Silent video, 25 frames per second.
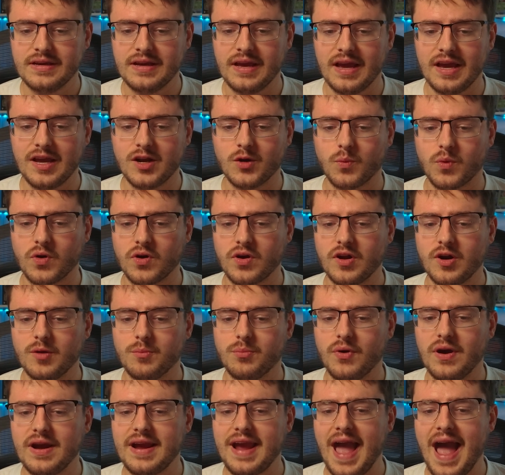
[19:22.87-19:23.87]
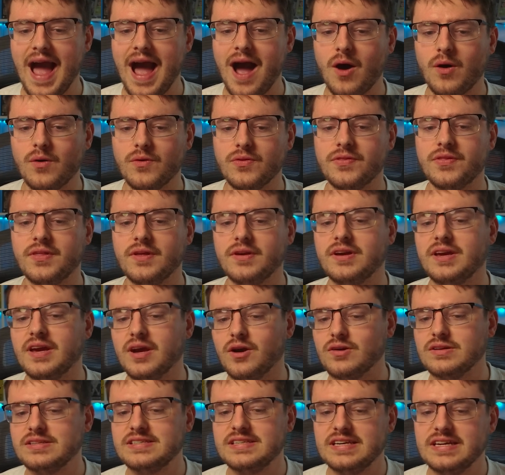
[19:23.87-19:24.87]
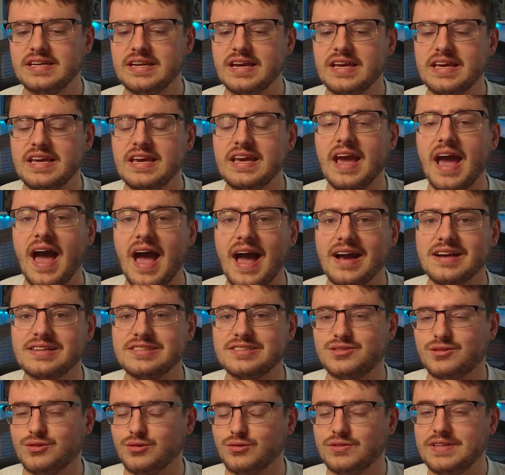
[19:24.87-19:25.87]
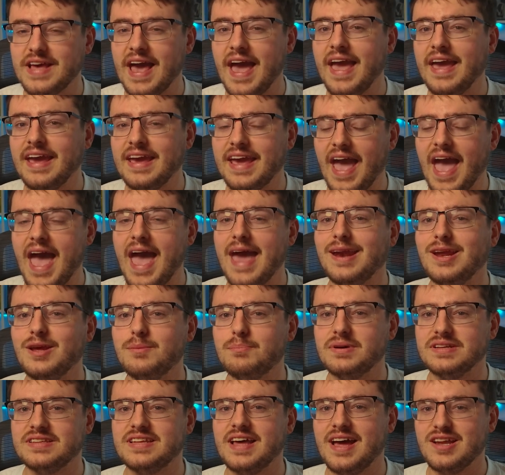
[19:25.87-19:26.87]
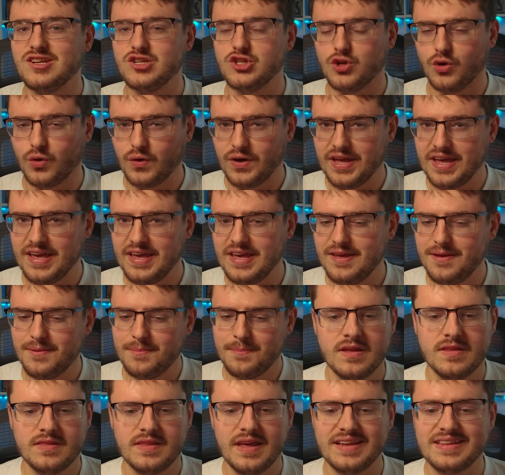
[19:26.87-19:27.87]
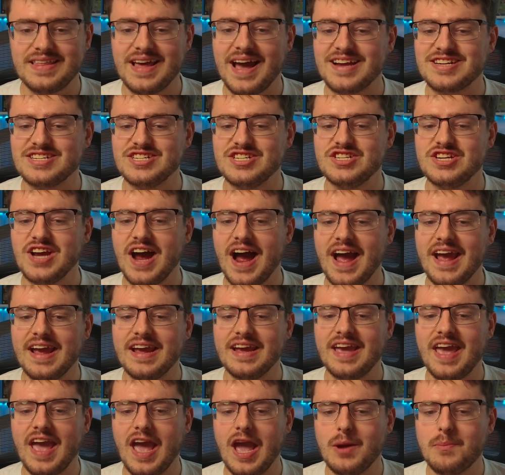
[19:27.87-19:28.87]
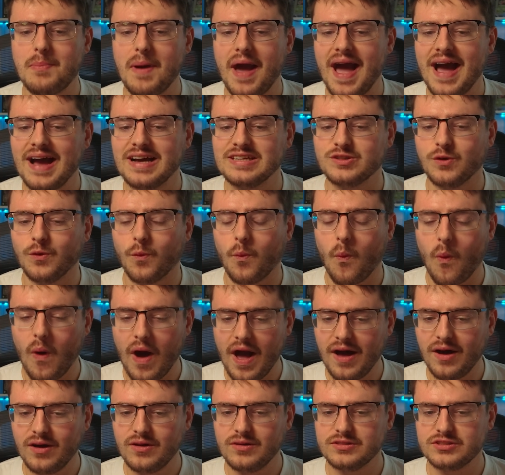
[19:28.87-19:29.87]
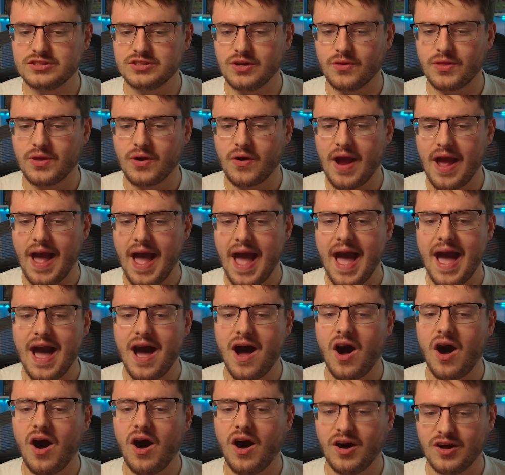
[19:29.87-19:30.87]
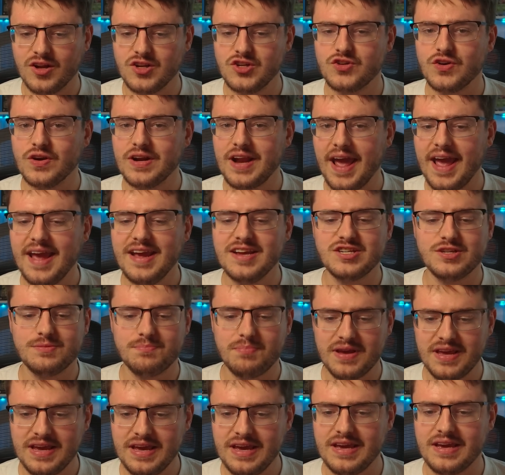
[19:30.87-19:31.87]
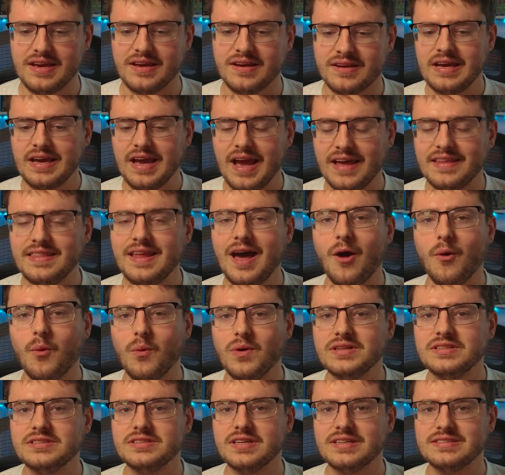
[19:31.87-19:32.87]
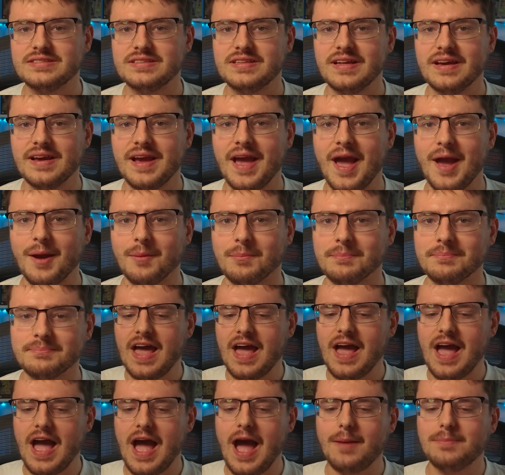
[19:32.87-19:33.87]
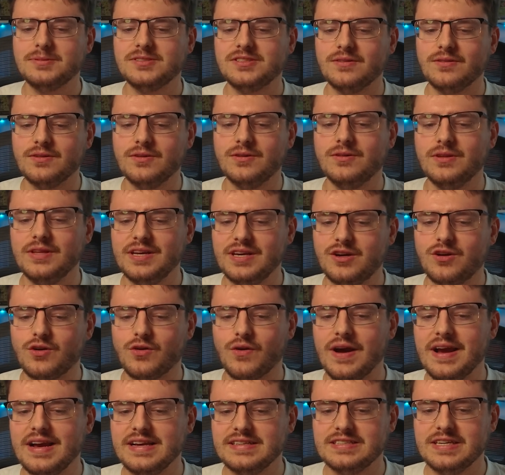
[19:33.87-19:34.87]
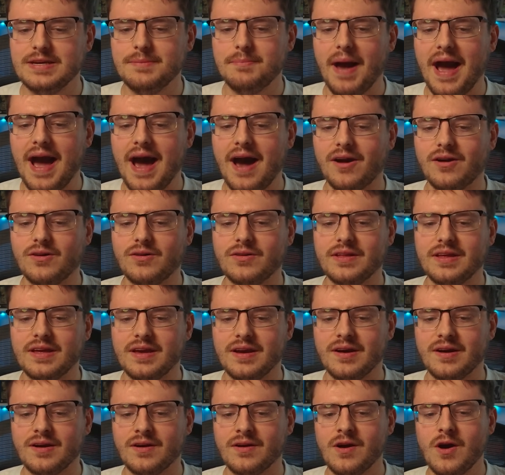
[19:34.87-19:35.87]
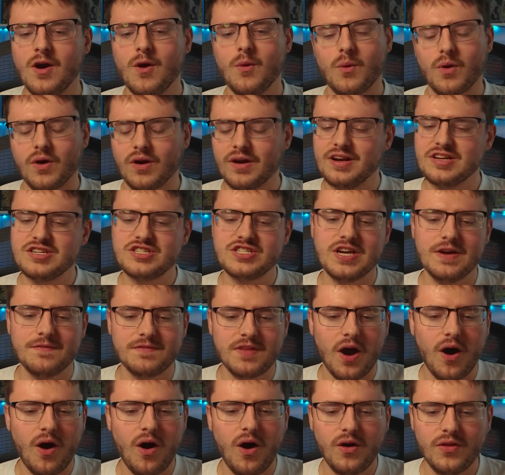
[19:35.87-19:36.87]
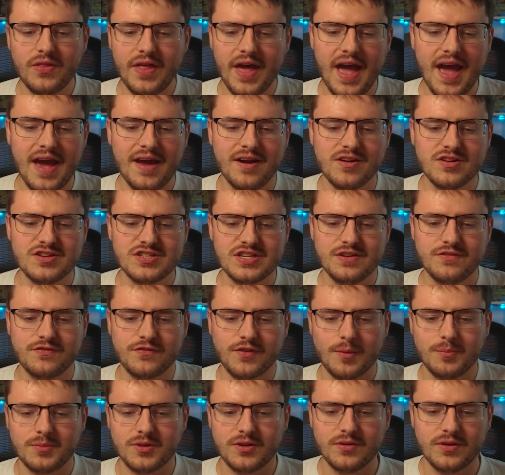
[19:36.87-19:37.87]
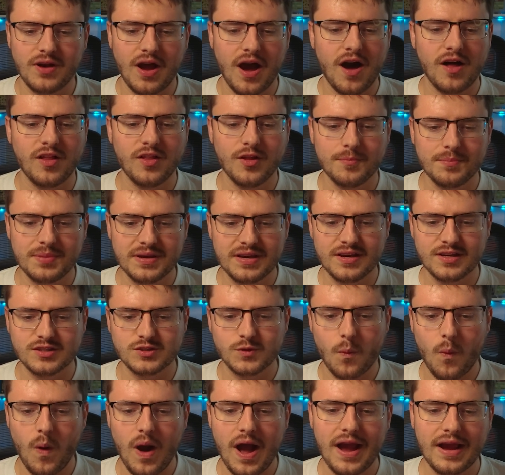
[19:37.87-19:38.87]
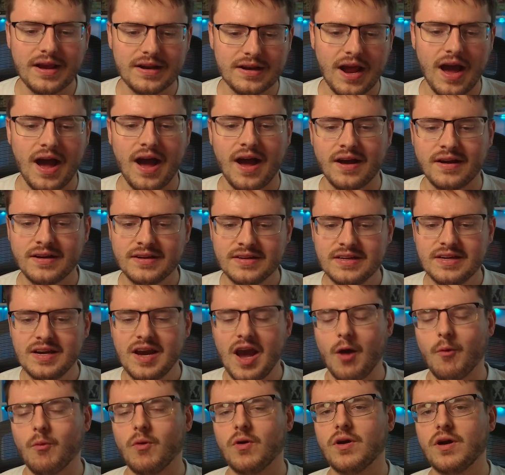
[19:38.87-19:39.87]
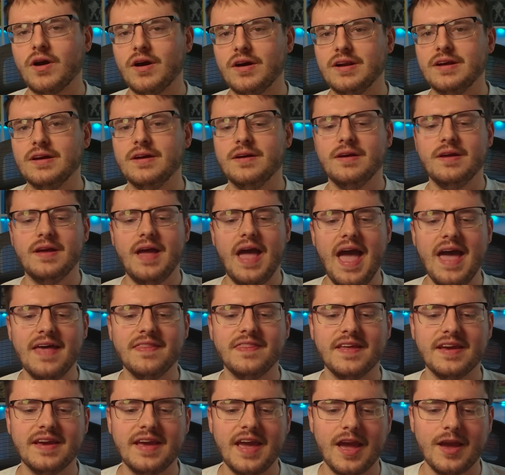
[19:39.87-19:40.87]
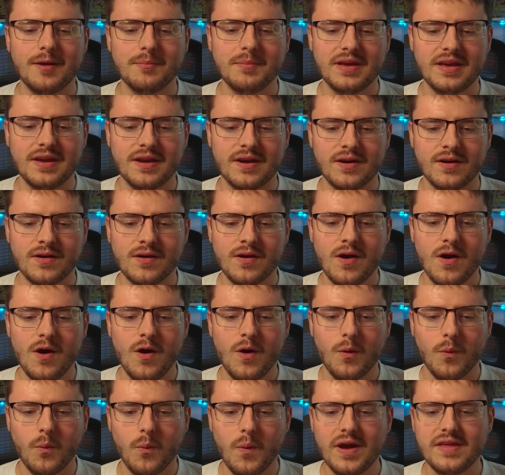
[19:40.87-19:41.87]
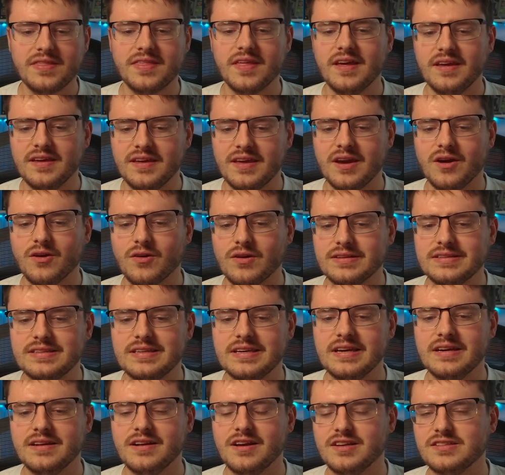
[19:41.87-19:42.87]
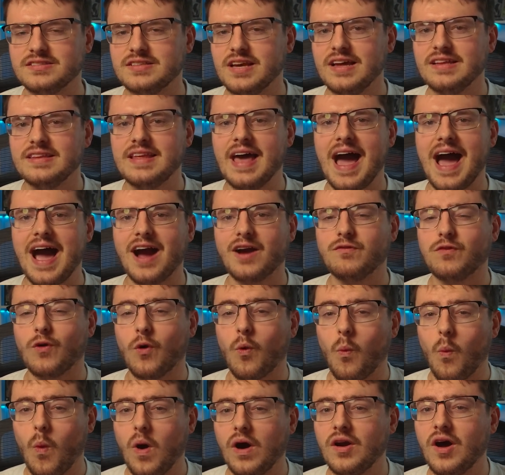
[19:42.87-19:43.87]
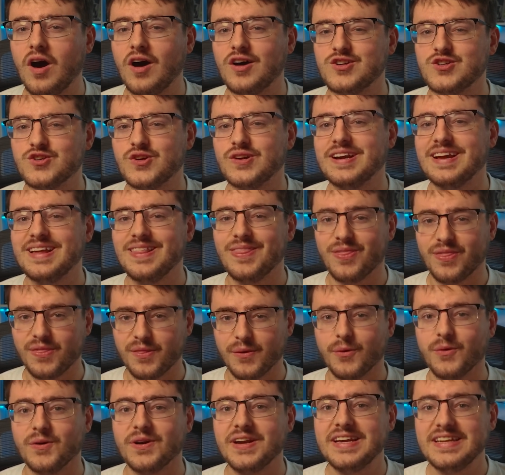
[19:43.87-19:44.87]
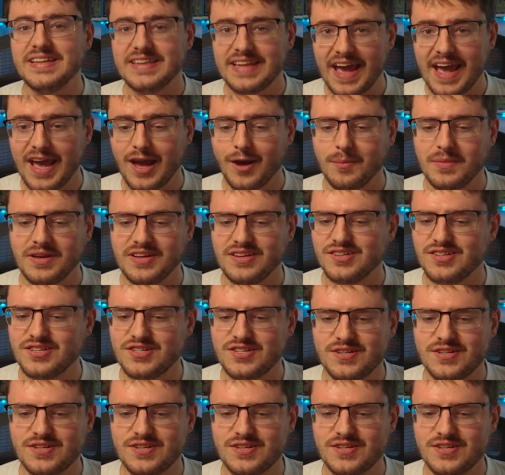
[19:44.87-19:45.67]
And we're going to bring out the Giratina EX to tank any potential hit. They attach a Giant Cape as well, so they're at 100 HP, and that wins us the game. absolutely crazy battle here. We're gonna shift all the energy from Lunala because why not? And we're gonna end the game here with Giratina's attack for 130 damage.